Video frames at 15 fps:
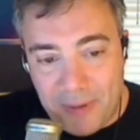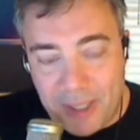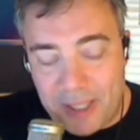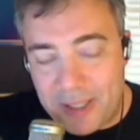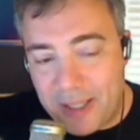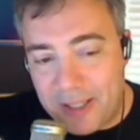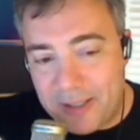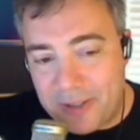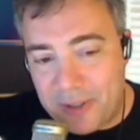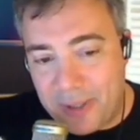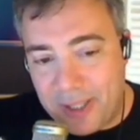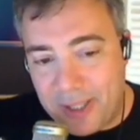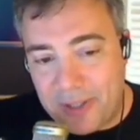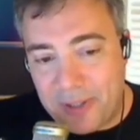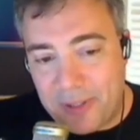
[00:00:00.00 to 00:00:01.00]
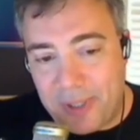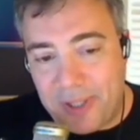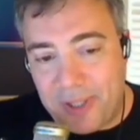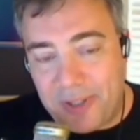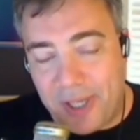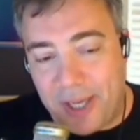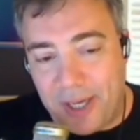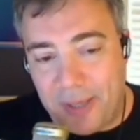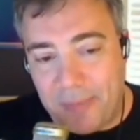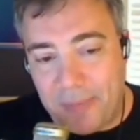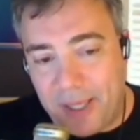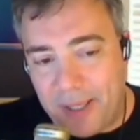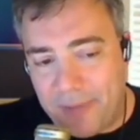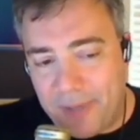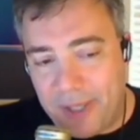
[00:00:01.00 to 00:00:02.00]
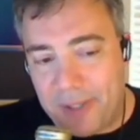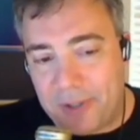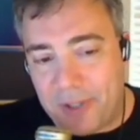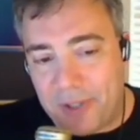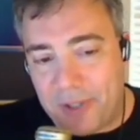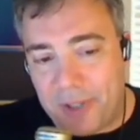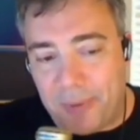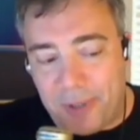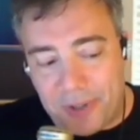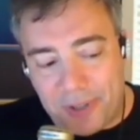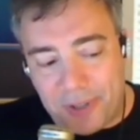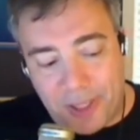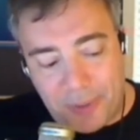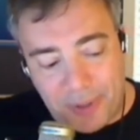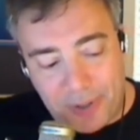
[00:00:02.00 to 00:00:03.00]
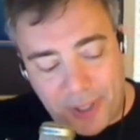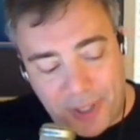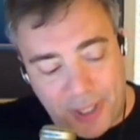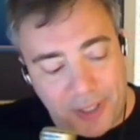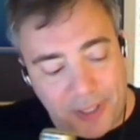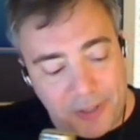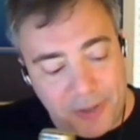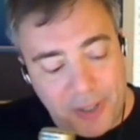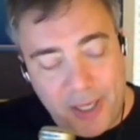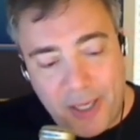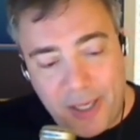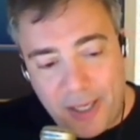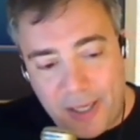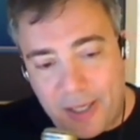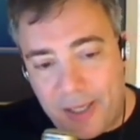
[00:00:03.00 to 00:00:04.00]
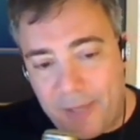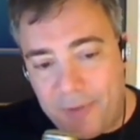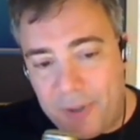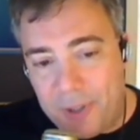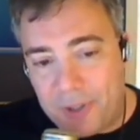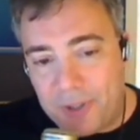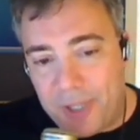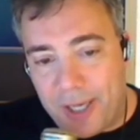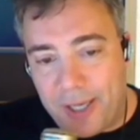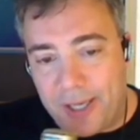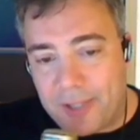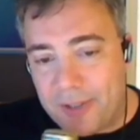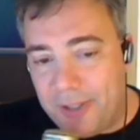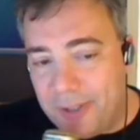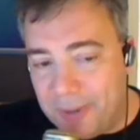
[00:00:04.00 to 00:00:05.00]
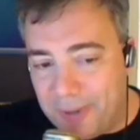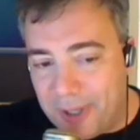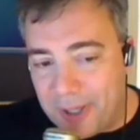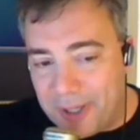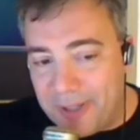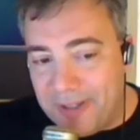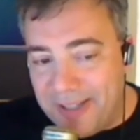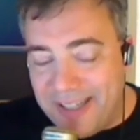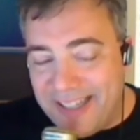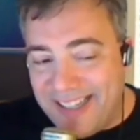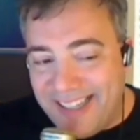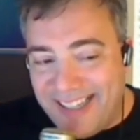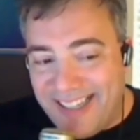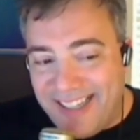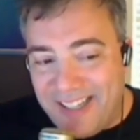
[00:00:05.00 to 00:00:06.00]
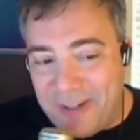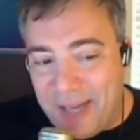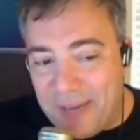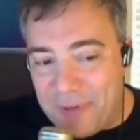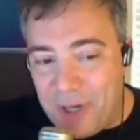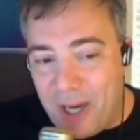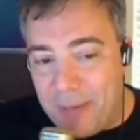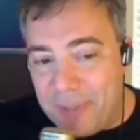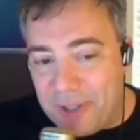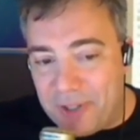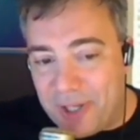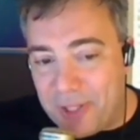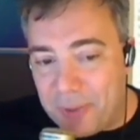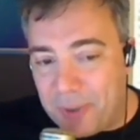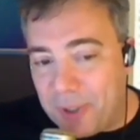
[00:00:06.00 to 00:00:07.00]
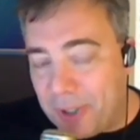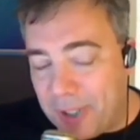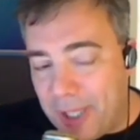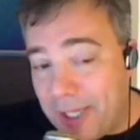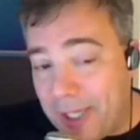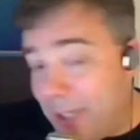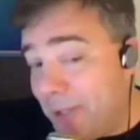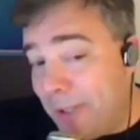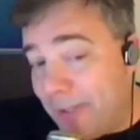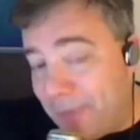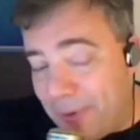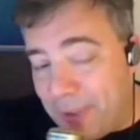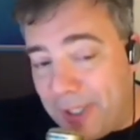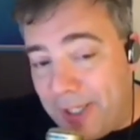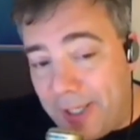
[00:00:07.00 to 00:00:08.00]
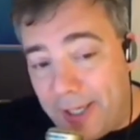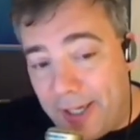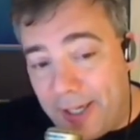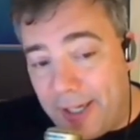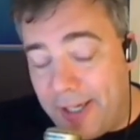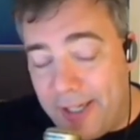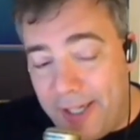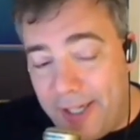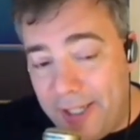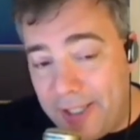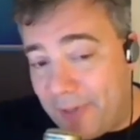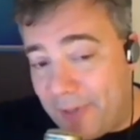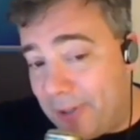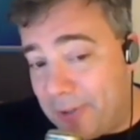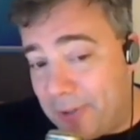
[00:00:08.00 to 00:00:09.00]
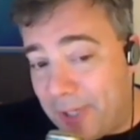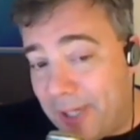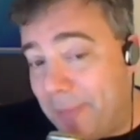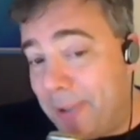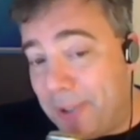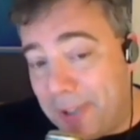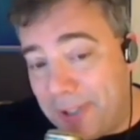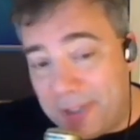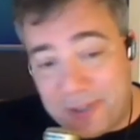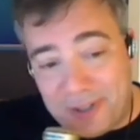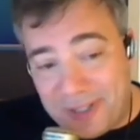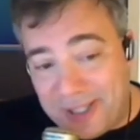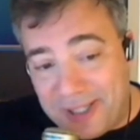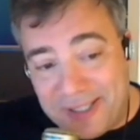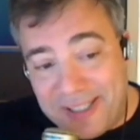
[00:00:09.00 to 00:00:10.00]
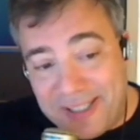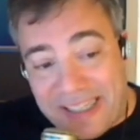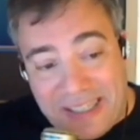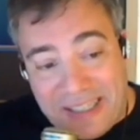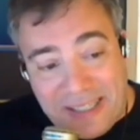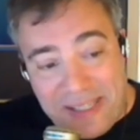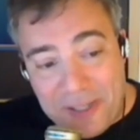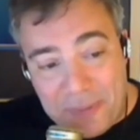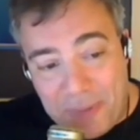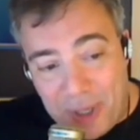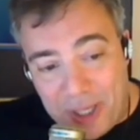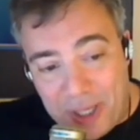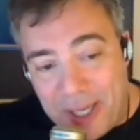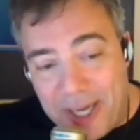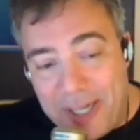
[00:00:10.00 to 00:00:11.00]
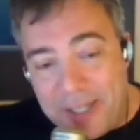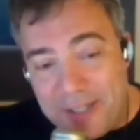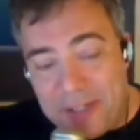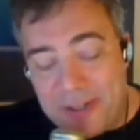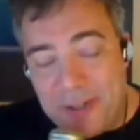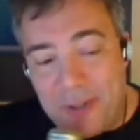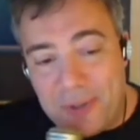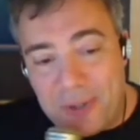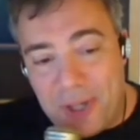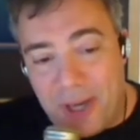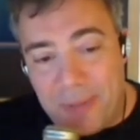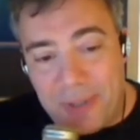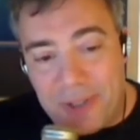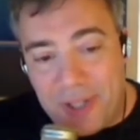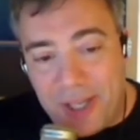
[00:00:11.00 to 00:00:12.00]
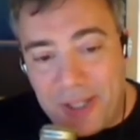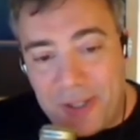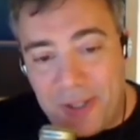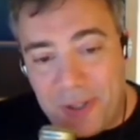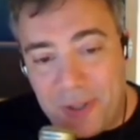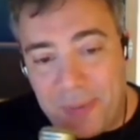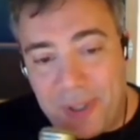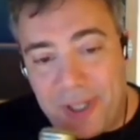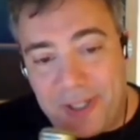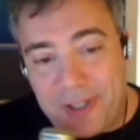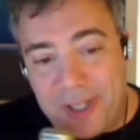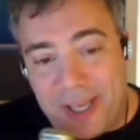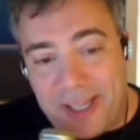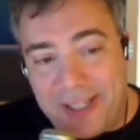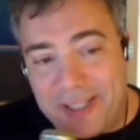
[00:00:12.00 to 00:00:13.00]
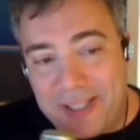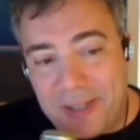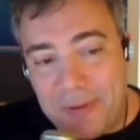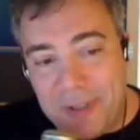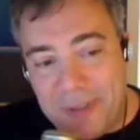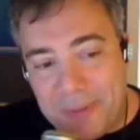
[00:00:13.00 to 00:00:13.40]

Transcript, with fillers: well uh, so i listened to what you said and, and if i understand what you're saying what you're saying is uh, if you just you know are you know have common sense when you're online you don't even really need uh, uh, antivirus right i mean you just you just be online and just use common sense and you should be all set. And it's like,